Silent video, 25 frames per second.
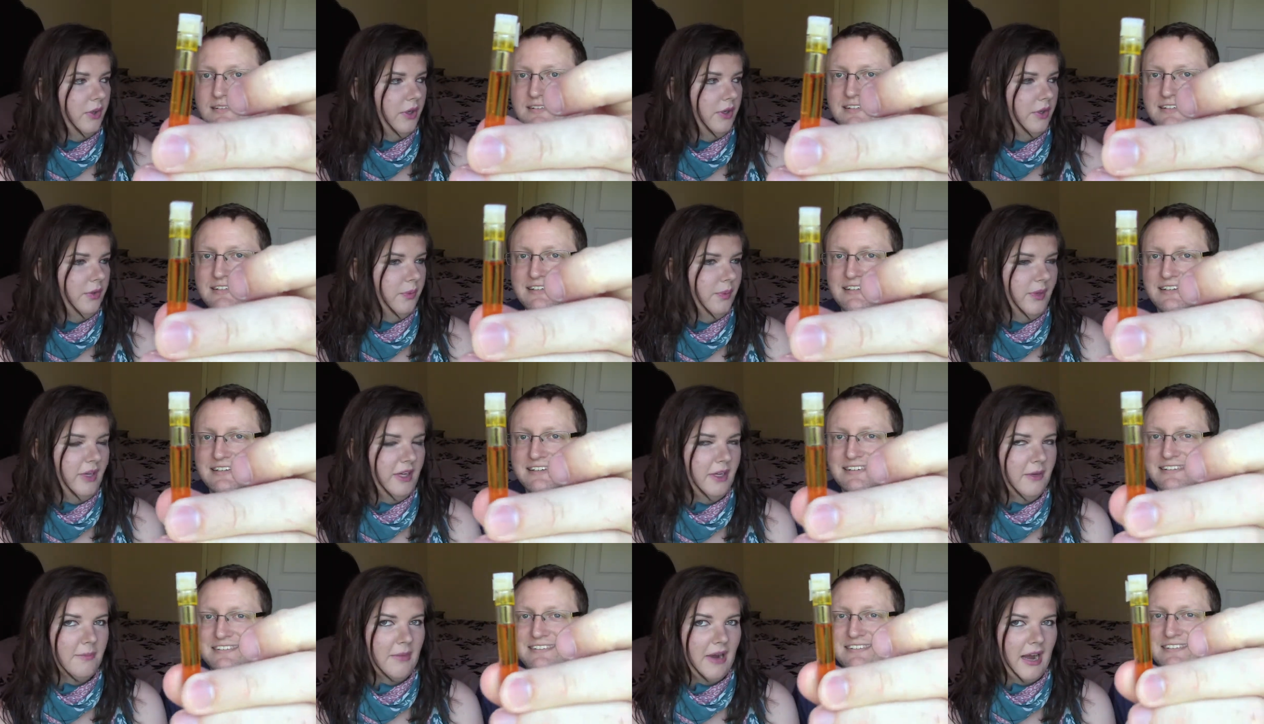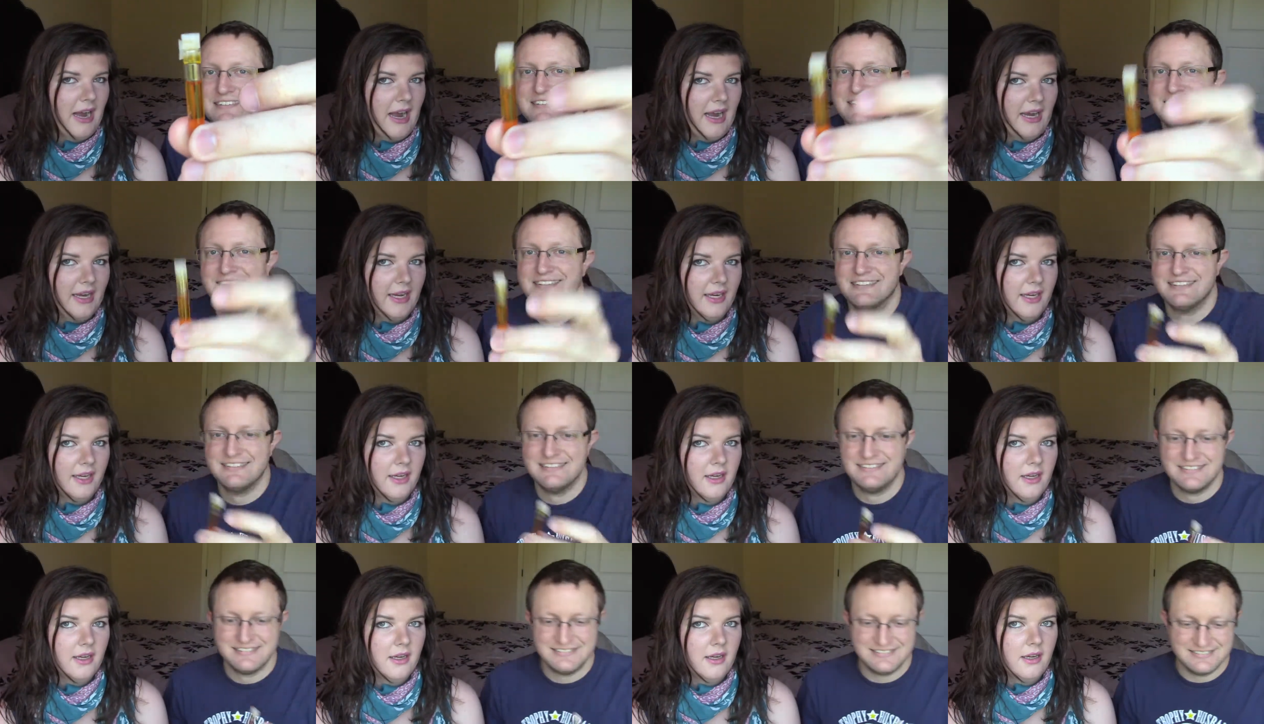Speaker 1: you, yeah. when you buy
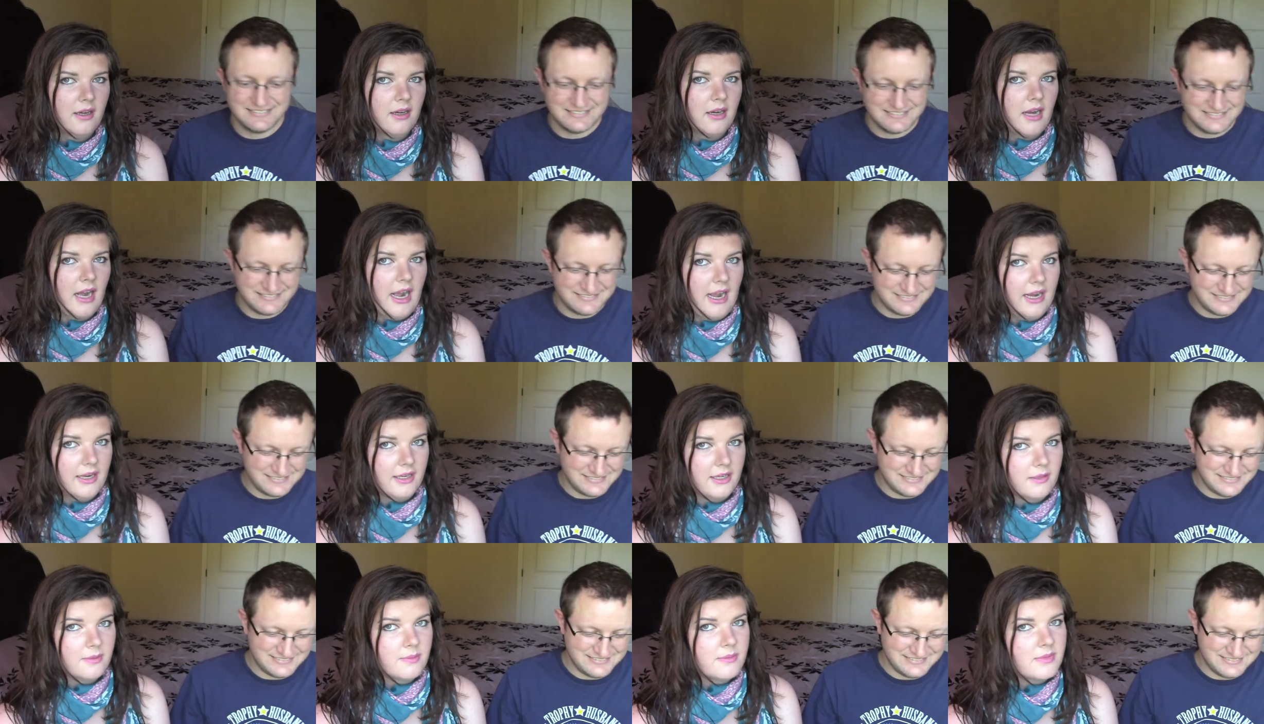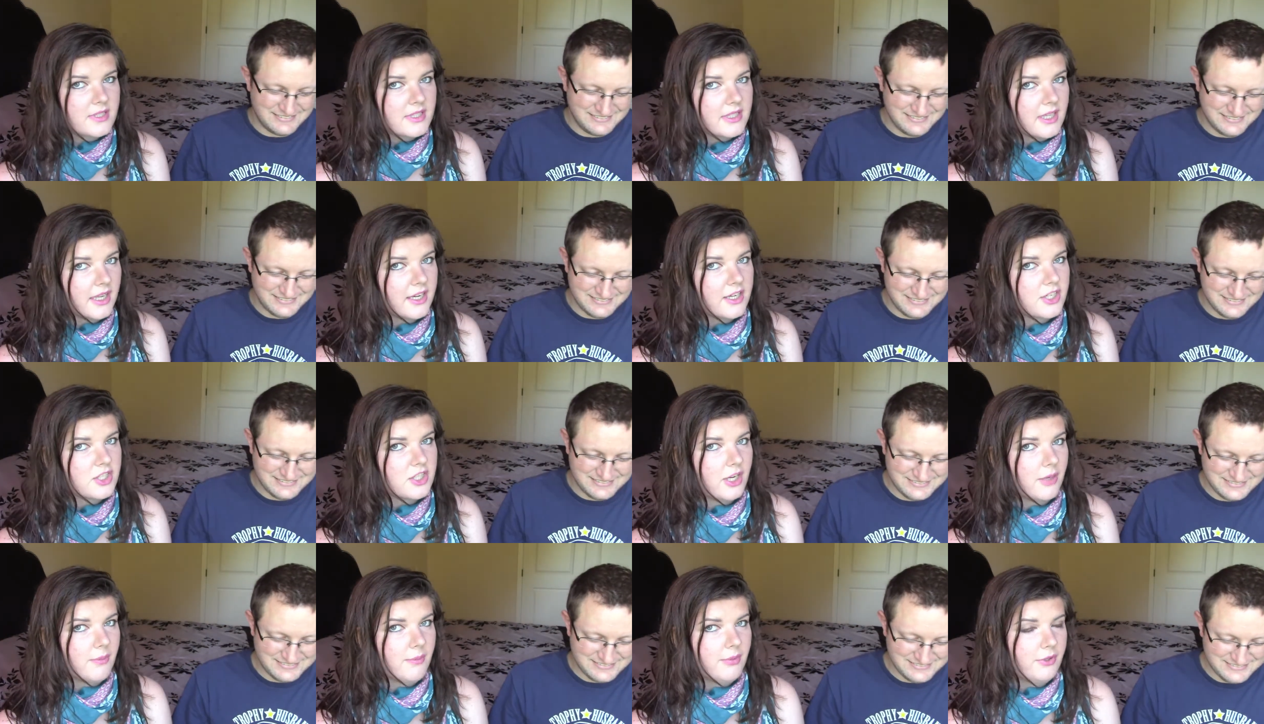items like
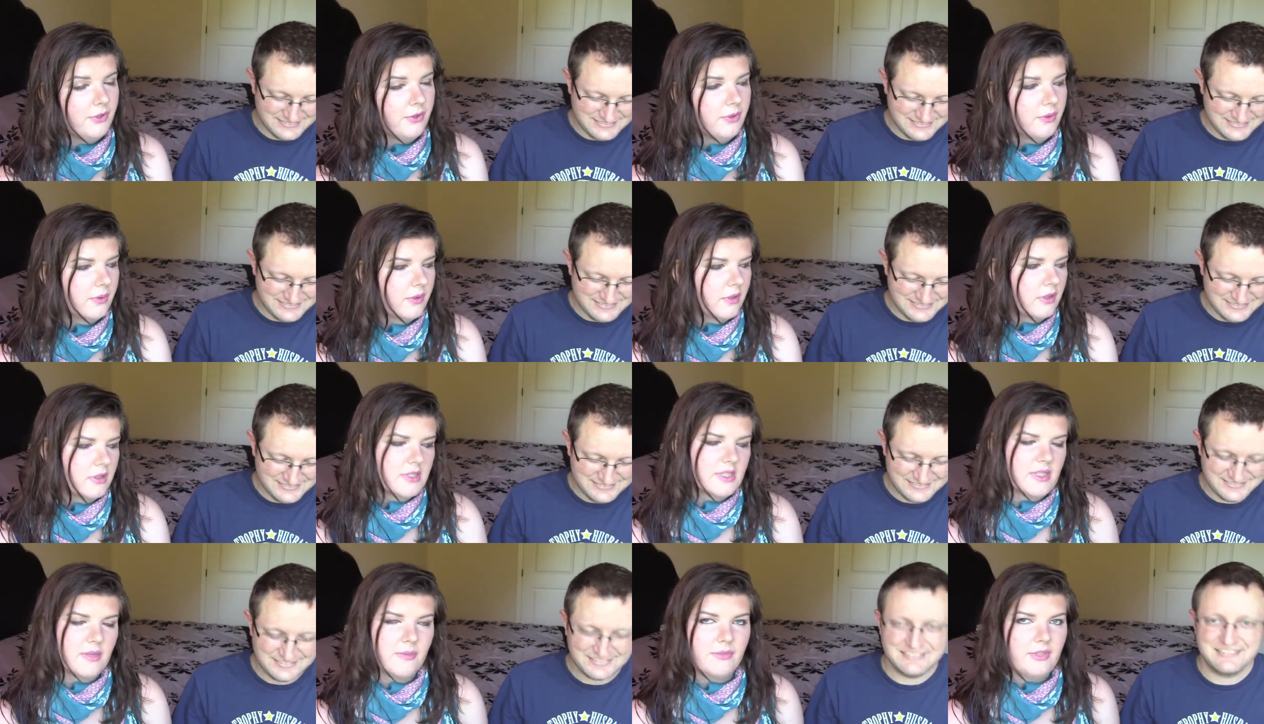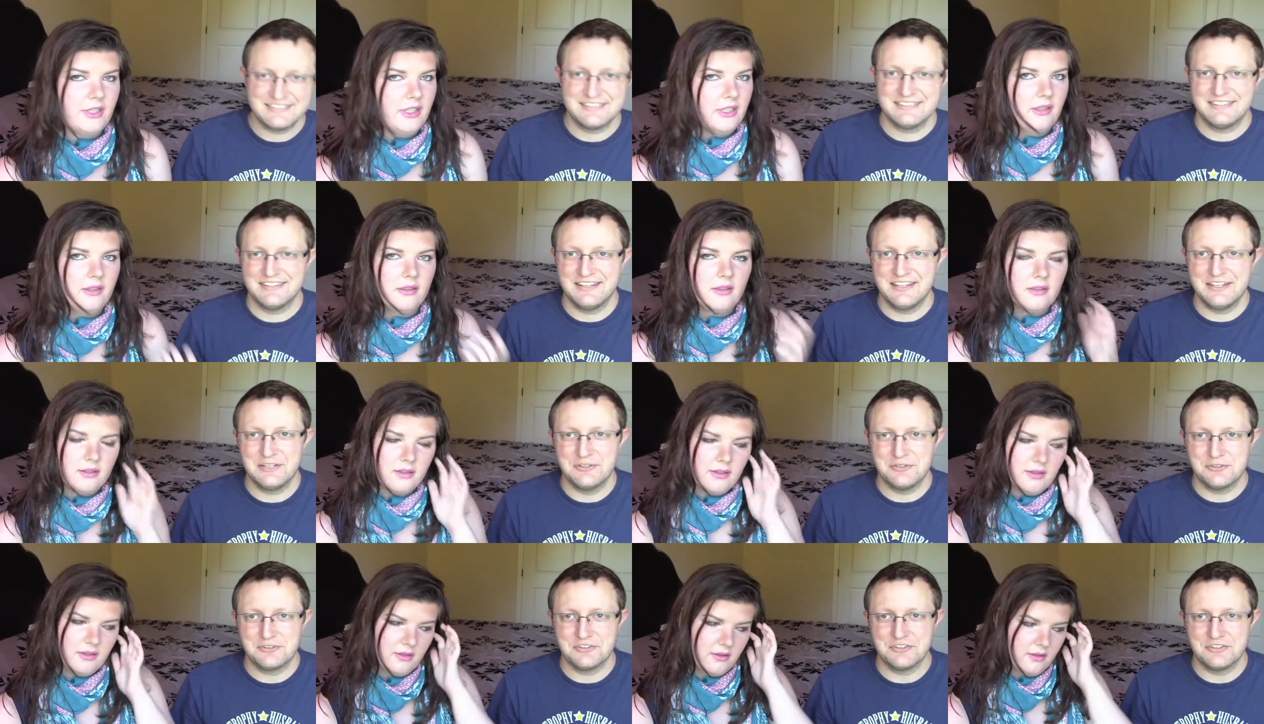shampoo or something, they
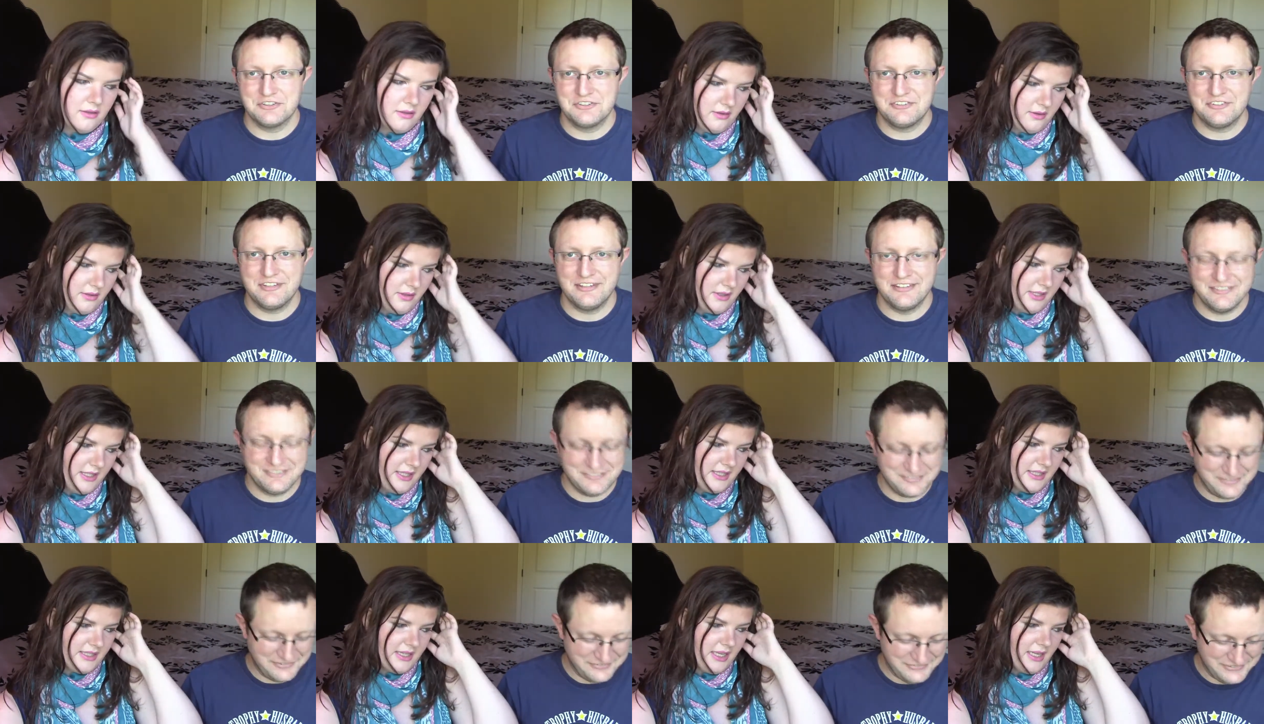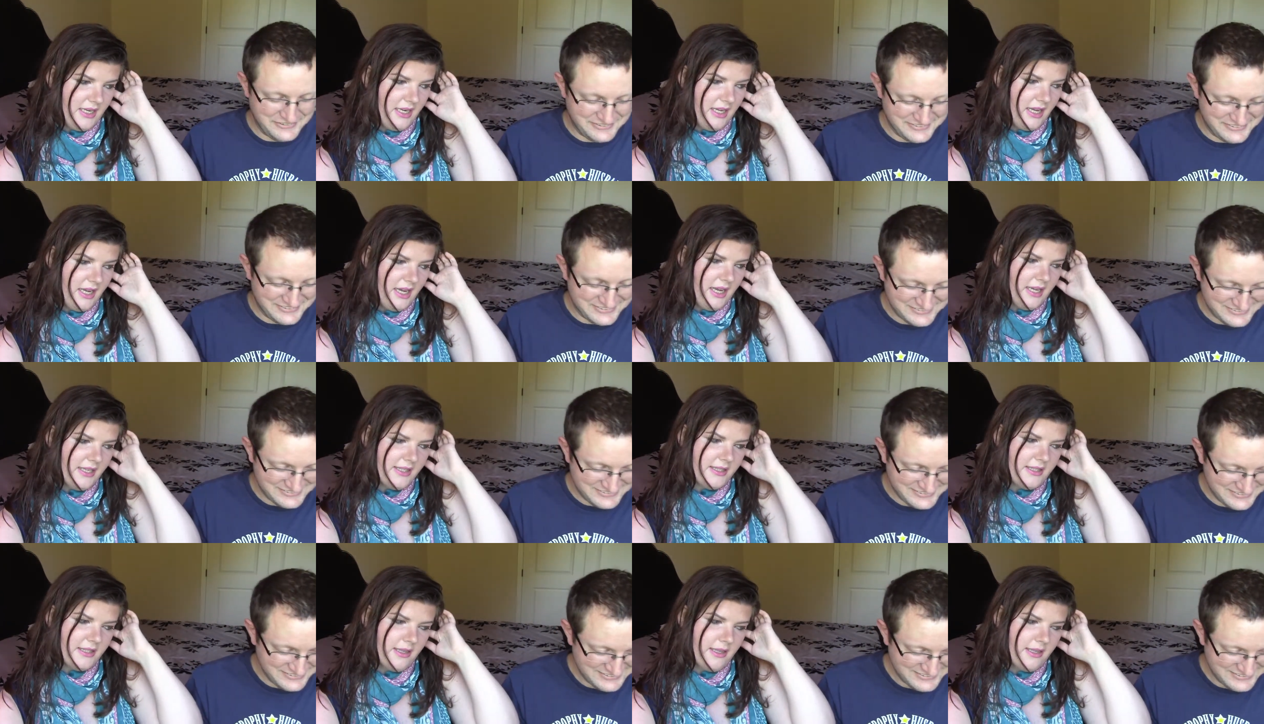usually send they stuff send like it this. as